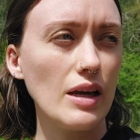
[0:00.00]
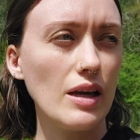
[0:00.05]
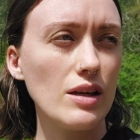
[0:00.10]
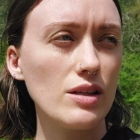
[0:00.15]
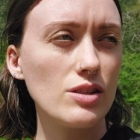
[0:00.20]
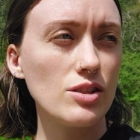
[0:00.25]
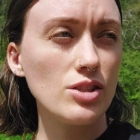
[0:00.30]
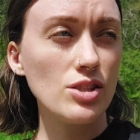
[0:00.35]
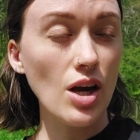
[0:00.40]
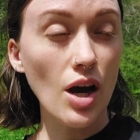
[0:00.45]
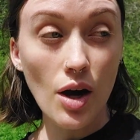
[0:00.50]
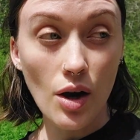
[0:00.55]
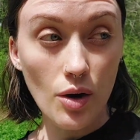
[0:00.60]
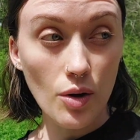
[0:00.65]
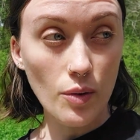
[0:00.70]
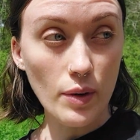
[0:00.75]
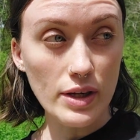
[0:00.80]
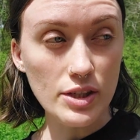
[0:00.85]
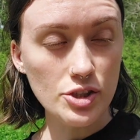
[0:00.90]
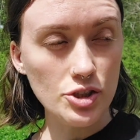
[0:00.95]

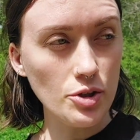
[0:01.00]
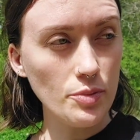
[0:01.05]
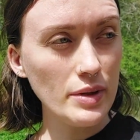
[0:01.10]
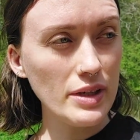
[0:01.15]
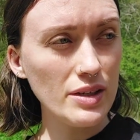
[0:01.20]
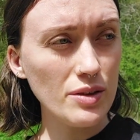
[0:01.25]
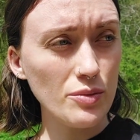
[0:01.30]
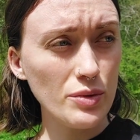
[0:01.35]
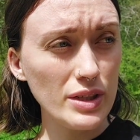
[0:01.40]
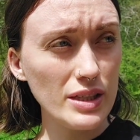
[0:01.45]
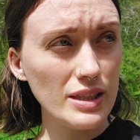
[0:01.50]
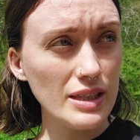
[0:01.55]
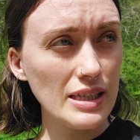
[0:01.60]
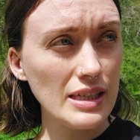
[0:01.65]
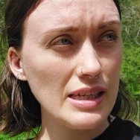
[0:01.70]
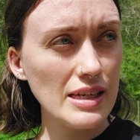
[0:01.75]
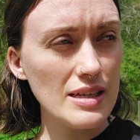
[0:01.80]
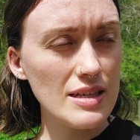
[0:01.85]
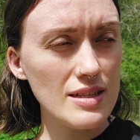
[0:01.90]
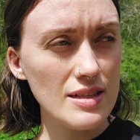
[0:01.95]
so it should be a
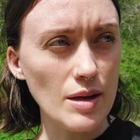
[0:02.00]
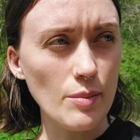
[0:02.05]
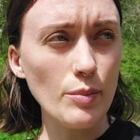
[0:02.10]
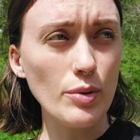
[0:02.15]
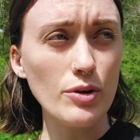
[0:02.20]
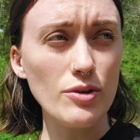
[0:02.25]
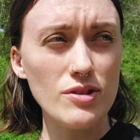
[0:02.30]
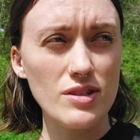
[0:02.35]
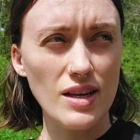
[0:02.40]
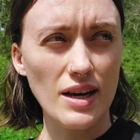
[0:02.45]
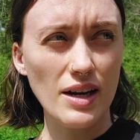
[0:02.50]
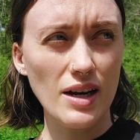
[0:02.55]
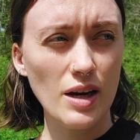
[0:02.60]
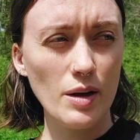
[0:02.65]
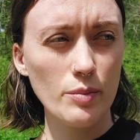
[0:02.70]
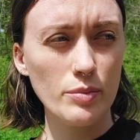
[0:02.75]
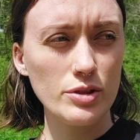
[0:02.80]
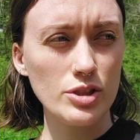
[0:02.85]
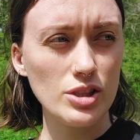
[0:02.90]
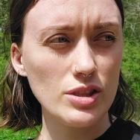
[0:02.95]
really simple setup,
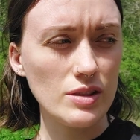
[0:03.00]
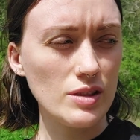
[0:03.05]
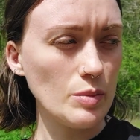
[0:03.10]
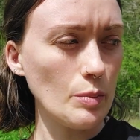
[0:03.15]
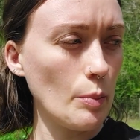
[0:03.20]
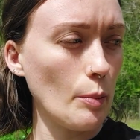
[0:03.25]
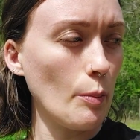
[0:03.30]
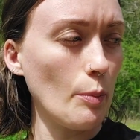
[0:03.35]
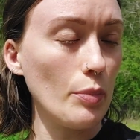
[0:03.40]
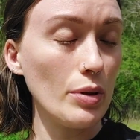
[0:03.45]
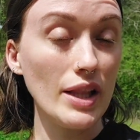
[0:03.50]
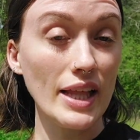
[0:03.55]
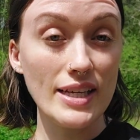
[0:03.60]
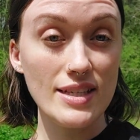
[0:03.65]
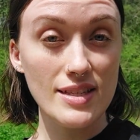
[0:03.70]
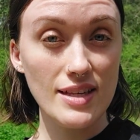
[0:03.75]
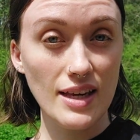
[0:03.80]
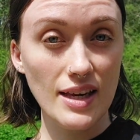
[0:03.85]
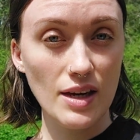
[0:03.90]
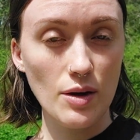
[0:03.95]
just
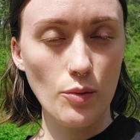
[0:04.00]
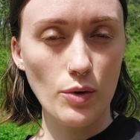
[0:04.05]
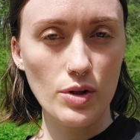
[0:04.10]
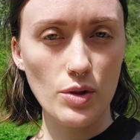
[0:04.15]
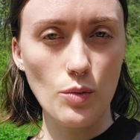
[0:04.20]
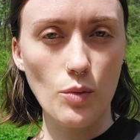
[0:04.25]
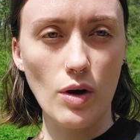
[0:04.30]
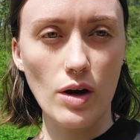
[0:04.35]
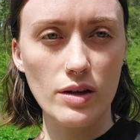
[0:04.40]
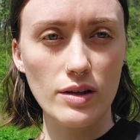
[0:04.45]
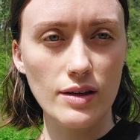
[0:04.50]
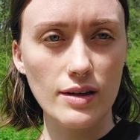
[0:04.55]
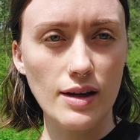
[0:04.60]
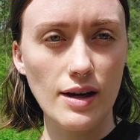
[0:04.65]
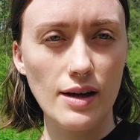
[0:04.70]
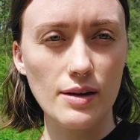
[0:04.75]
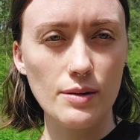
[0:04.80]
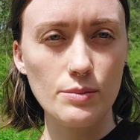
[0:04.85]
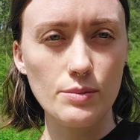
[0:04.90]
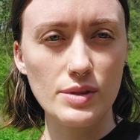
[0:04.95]
placing it where the water
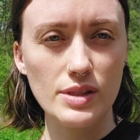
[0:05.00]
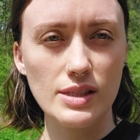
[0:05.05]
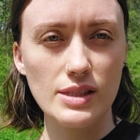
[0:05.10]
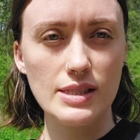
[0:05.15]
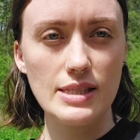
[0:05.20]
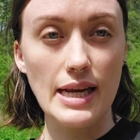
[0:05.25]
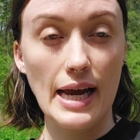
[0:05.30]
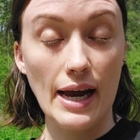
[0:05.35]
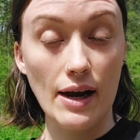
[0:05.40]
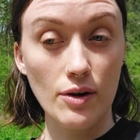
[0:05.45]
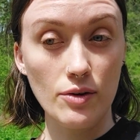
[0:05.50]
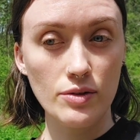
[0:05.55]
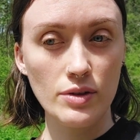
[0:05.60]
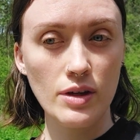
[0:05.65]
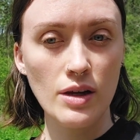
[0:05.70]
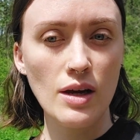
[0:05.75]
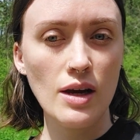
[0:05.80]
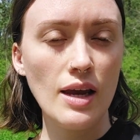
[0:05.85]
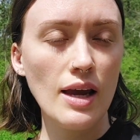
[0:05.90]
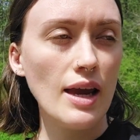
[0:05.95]
comes down
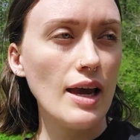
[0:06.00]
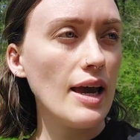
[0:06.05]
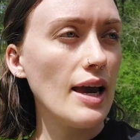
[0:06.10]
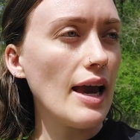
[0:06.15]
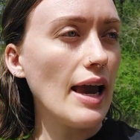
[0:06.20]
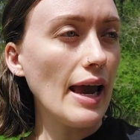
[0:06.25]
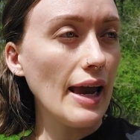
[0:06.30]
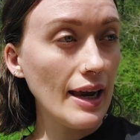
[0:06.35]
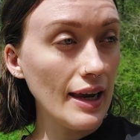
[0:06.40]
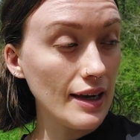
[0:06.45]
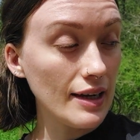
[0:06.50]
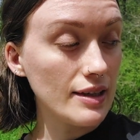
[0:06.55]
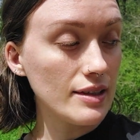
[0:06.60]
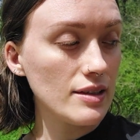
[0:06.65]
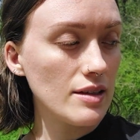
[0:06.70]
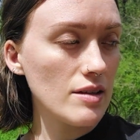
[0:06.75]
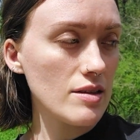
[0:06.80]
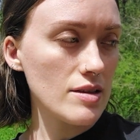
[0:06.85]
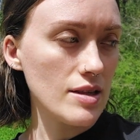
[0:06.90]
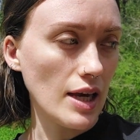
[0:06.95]

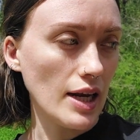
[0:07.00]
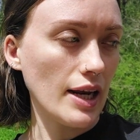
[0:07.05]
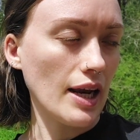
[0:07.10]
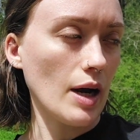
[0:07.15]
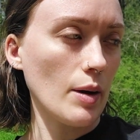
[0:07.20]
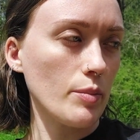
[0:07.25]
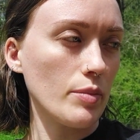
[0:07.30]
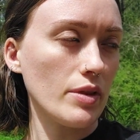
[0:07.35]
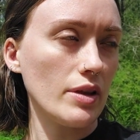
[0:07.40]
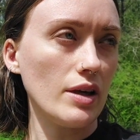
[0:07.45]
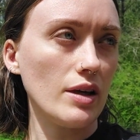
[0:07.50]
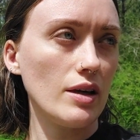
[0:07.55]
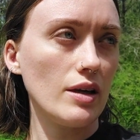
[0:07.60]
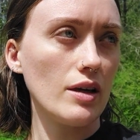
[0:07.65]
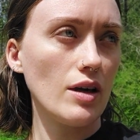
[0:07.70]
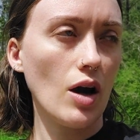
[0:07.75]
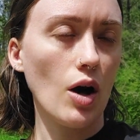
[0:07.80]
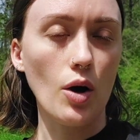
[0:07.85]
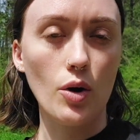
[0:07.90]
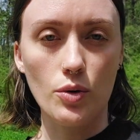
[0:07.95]
and setting up the
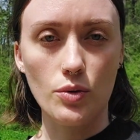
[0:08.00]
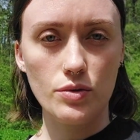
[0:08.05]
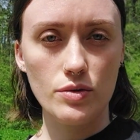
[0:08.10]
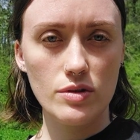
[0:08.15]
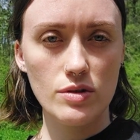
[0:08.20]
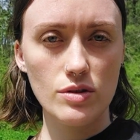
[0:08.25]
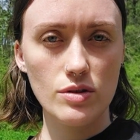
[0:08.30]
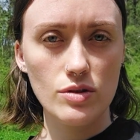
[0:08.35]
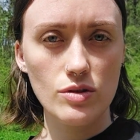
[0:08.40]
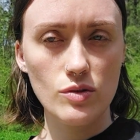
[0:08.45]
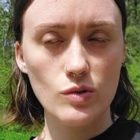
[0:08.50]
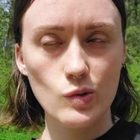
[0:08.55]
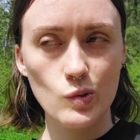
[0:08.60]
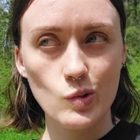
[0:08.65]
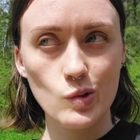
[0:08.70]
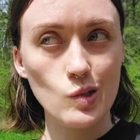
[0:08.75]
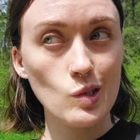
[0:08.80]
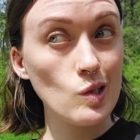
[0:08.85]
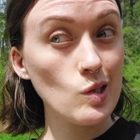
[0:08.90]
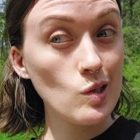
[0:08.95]
hose.
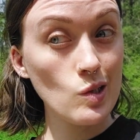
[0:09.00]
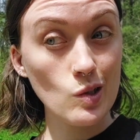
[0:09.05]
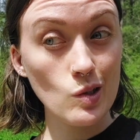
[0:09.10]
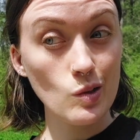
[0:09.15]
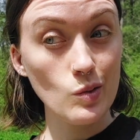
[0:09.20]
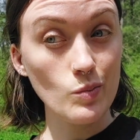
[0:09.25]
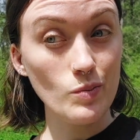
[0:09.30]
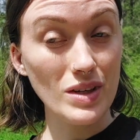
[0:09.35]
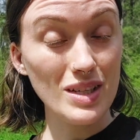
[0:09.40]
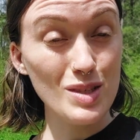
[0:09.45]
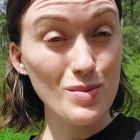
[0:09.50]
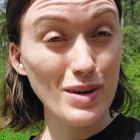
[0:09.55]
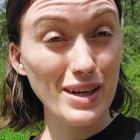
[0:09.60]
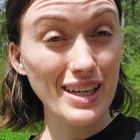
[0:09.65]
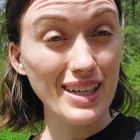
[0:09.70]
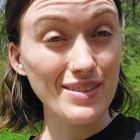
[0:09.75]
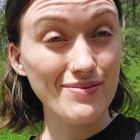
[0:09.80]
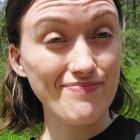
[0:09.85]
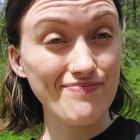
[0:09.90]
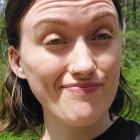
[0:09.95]
That's about it.